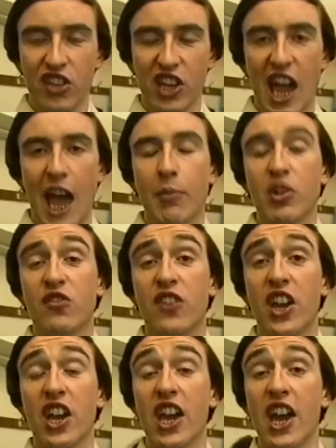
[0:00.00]
The
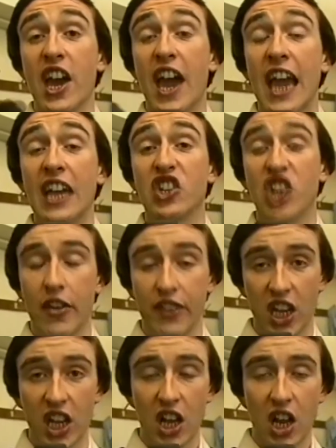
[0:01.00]
atmosphere here hangs
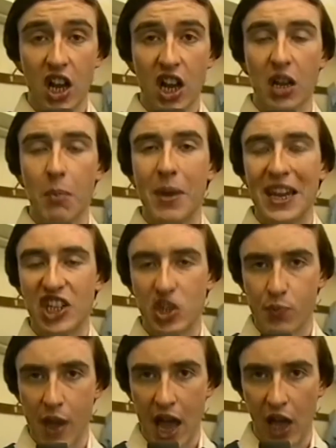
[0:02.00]
heavy like a big
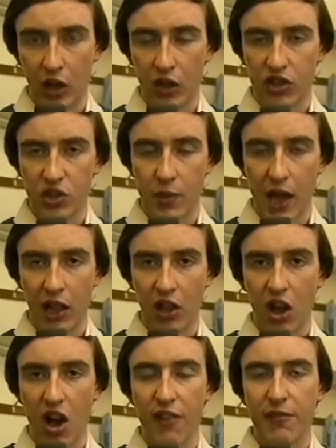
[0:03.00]
smell. The
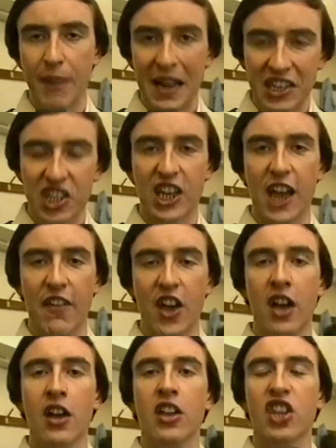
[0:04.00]
smell of men
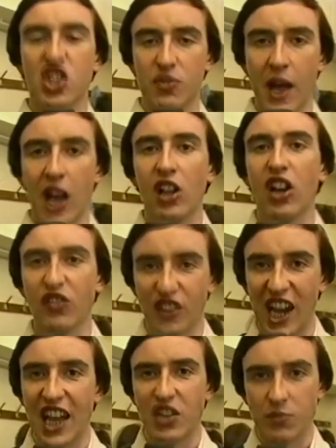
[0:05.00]
together, the smell
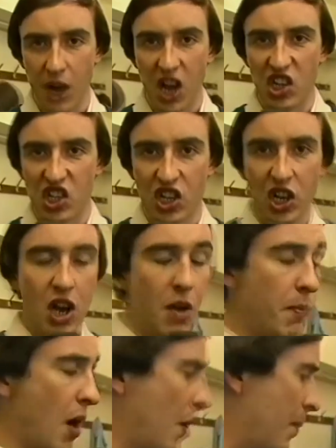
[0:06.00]
of cat's musk.
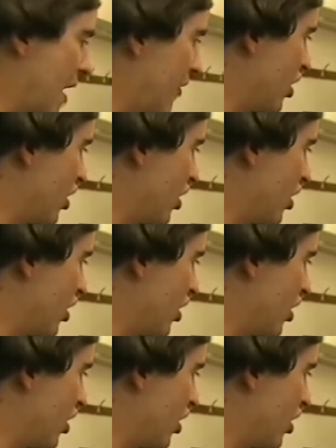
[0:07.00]
Bob